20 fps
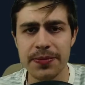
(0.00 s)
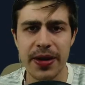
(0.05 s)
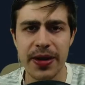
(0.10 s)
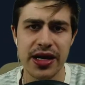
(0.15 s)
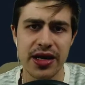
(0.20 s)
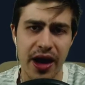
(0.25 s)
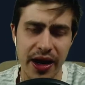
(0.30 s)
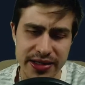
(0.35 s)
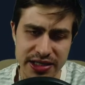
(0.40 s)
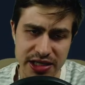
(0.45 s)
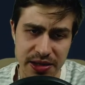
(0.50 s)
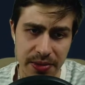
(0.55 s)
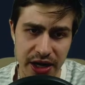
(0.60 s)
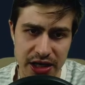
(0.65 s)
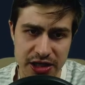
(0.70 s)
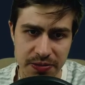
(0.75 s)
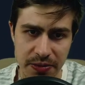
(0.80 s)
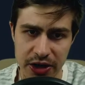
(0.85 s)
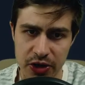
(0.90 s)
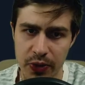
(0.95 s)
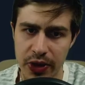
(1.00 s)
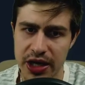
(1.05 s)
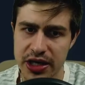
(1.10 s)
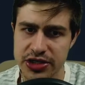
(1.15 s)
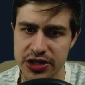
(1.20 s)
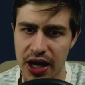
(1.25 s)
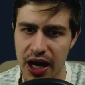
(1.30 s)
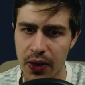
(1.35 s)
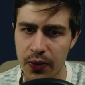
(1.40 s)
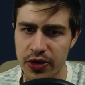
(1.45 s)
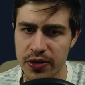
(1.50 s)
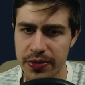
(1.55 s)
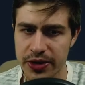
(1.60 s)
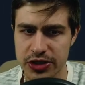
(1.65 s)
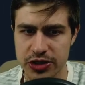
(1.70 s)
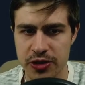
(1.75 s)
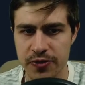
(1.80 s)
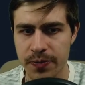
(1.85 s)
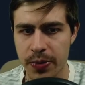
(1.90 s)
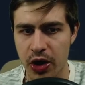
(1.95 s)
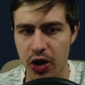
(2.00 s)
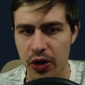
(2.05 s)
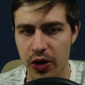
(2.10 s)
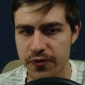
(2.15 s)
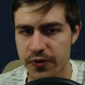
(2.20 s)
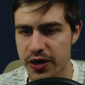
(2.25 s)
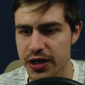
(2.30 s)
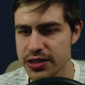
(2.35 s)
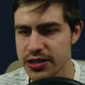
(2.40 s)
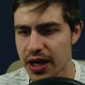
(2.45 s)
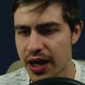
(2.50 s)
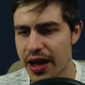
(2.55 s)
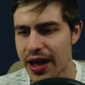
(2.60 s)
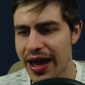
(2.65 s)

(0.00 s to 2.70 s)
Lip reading: played 90 minutes midweek, so I wouldn't be super confident,